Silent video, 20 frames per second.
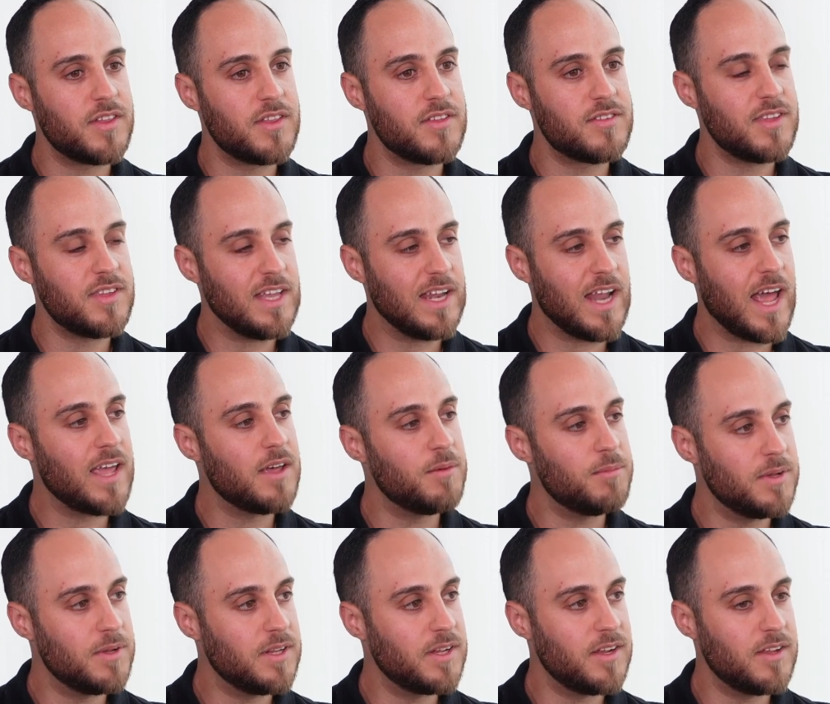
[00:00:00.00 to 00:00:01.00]
this innate
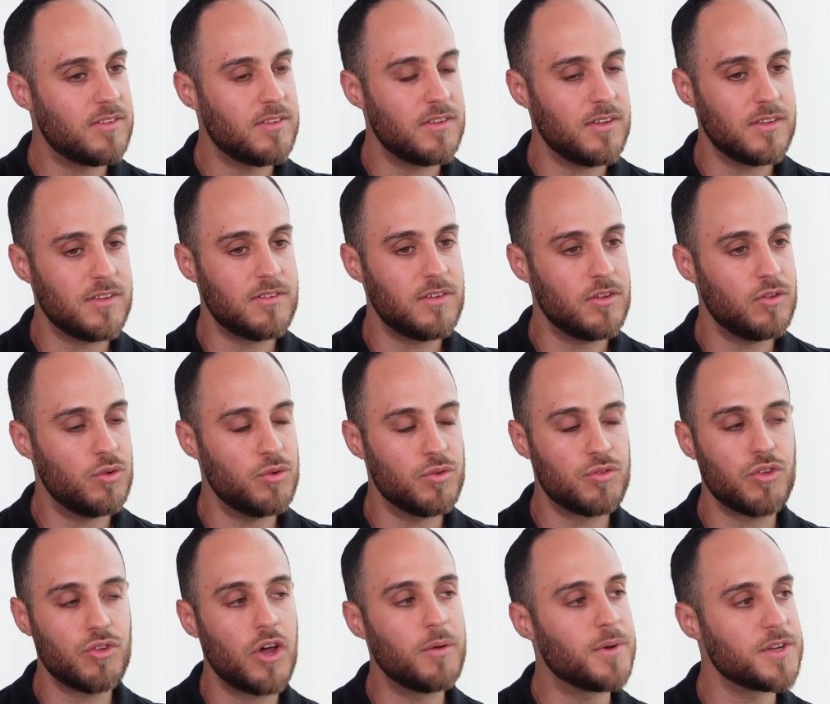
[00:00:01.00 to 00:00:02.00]
ability to do
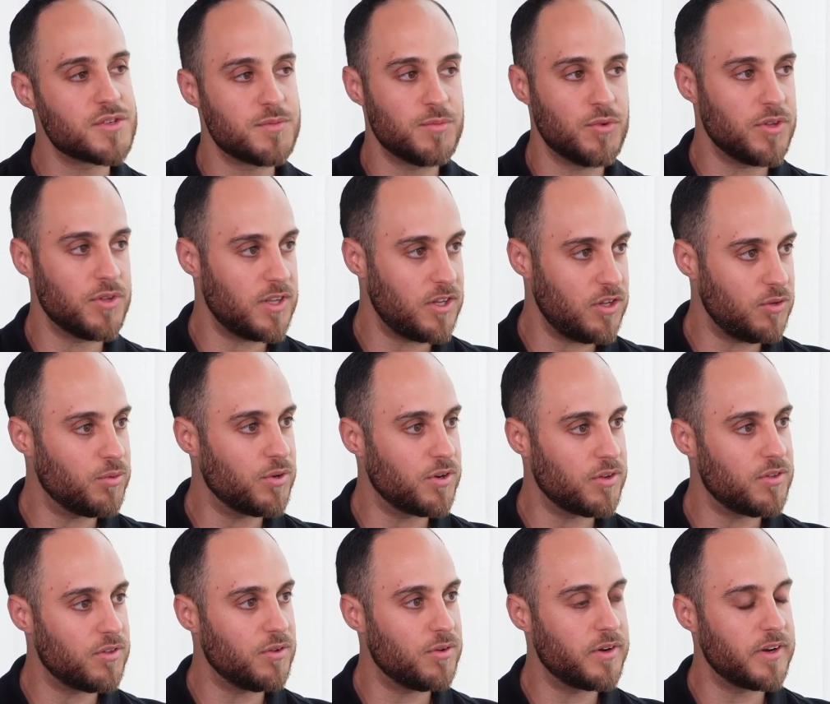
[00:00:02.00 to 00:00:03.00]
so much more than you would
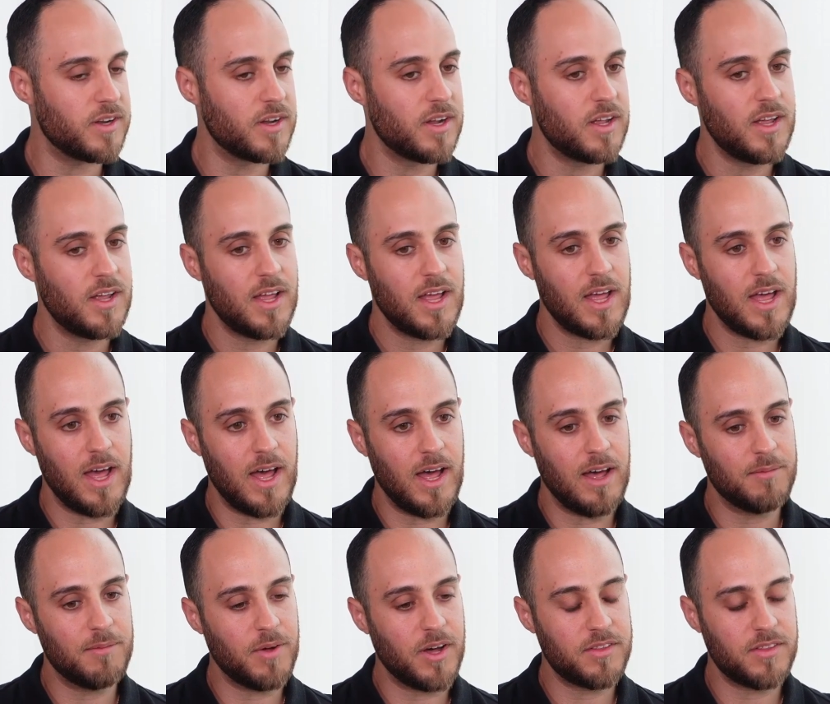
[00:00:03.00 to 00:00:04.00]
have thought. And
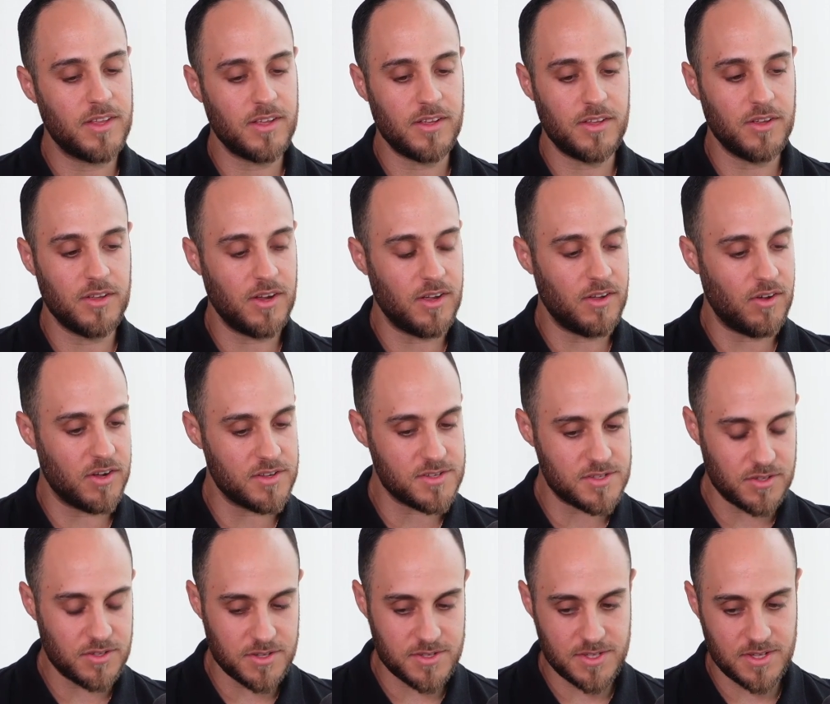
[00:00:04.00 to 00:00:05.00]
I think
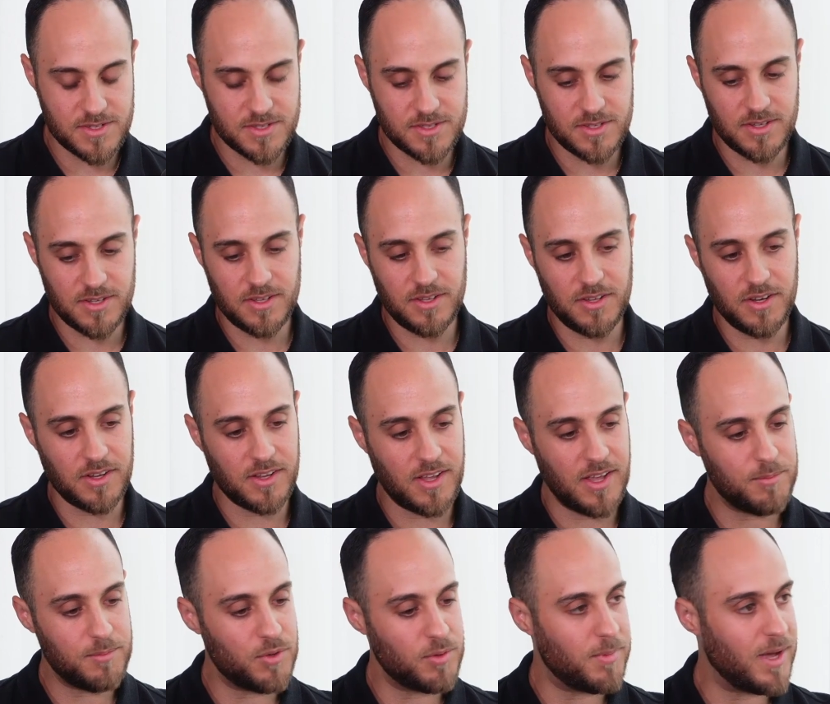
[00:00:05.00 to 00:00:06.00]
Einstein says to
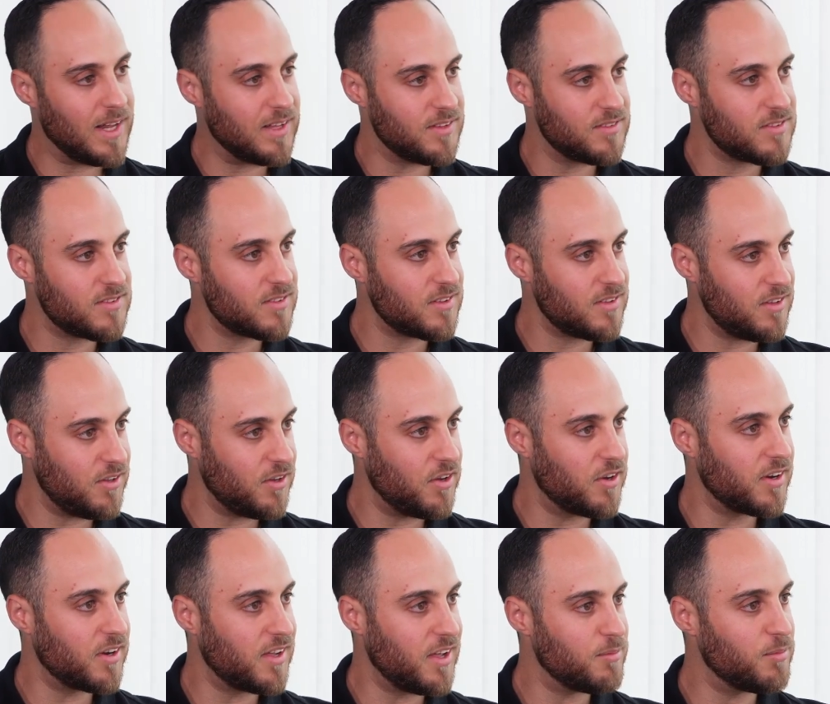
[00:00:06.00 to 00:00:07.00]
keep your balance. You
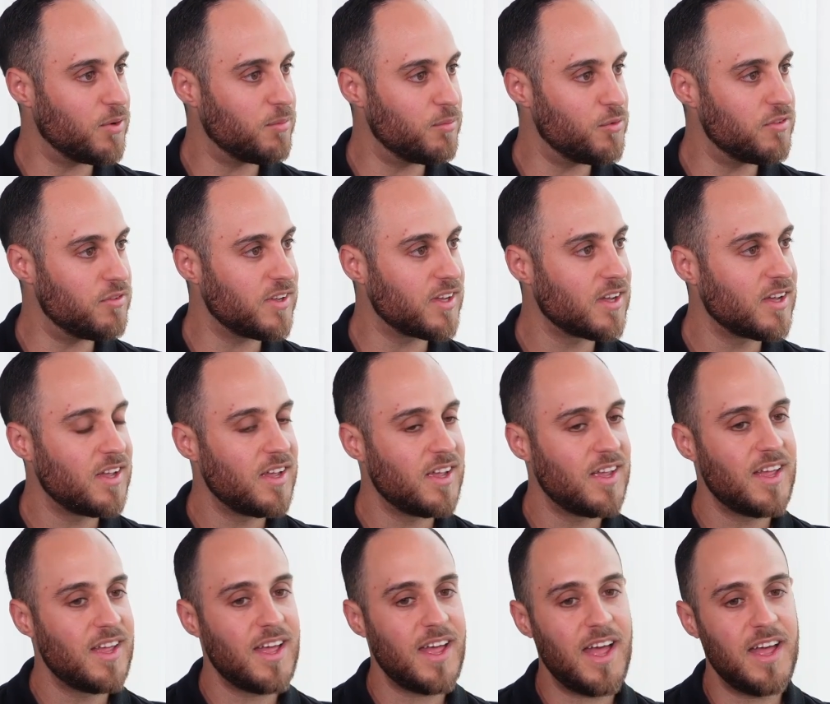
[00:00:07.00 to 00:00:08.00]
got to keep on moving.
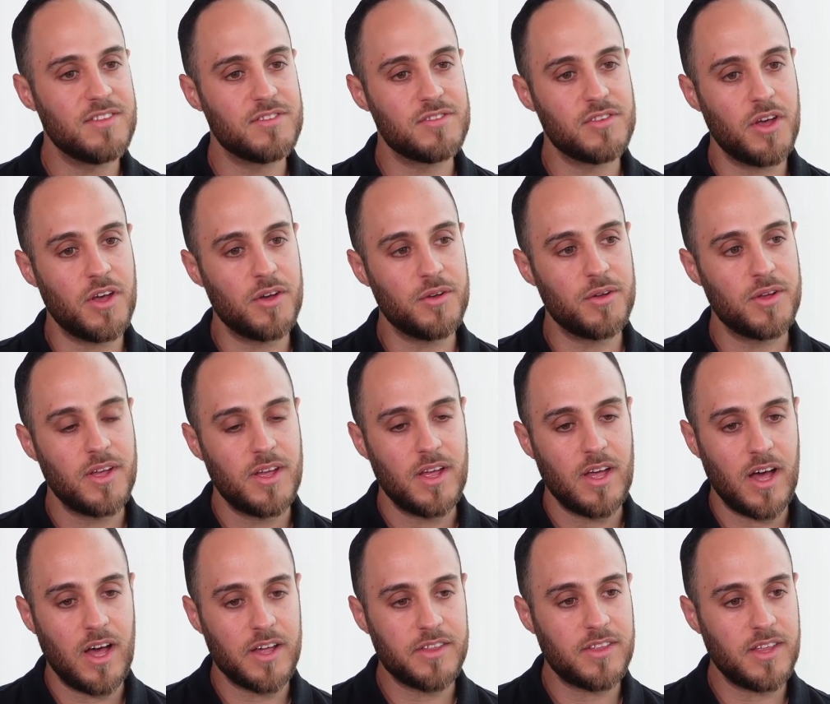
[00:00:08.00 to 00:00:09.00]
And so
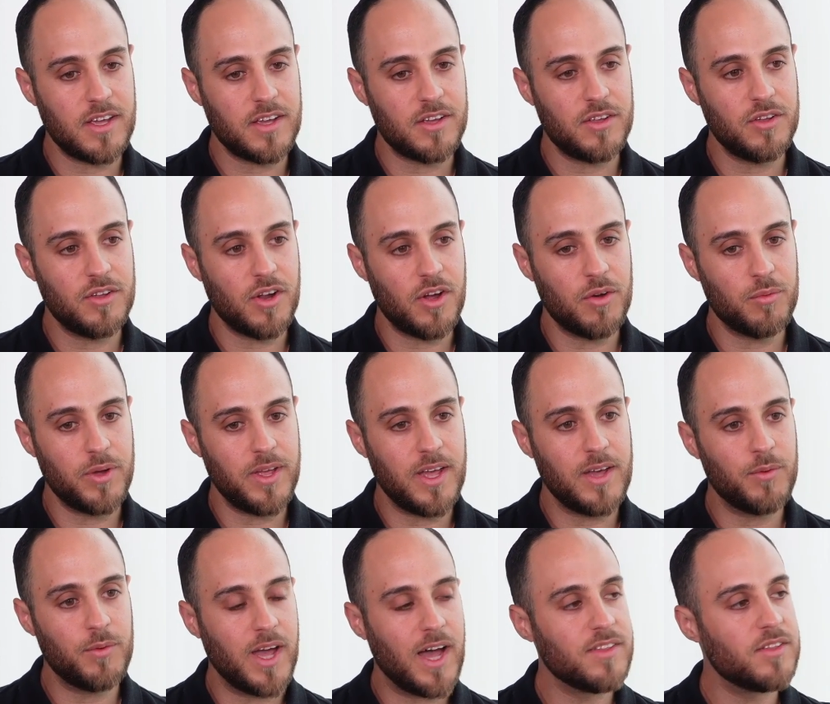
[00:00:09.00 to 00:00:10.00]
I think
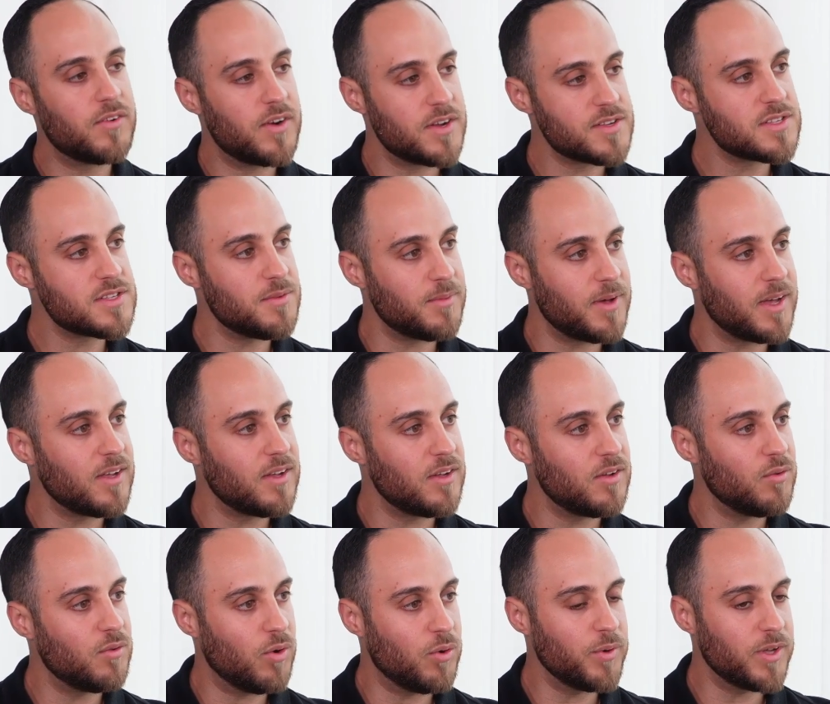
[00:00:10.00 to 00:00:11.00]
we underestimate
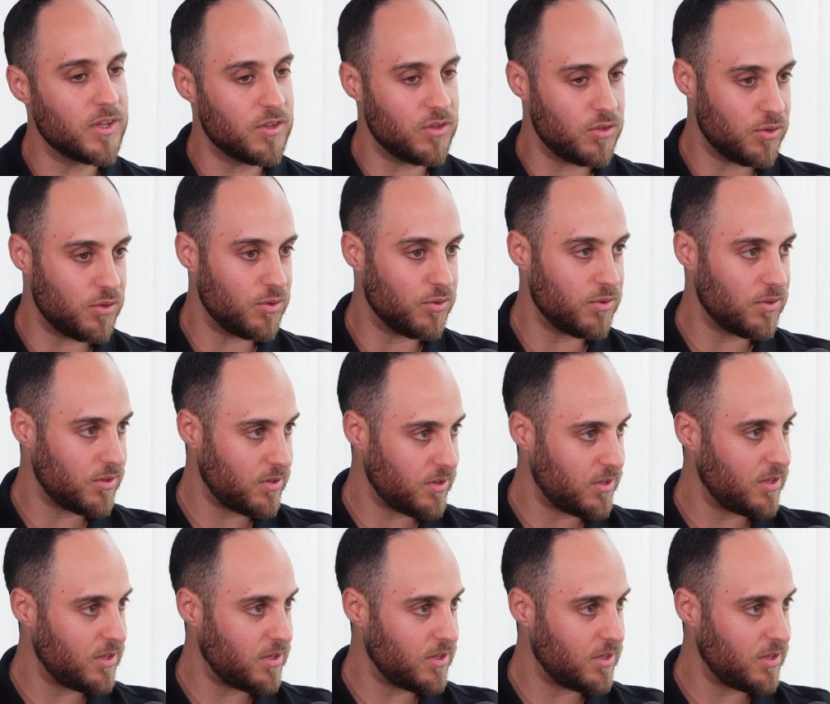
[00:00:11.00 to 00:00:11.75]
what we can do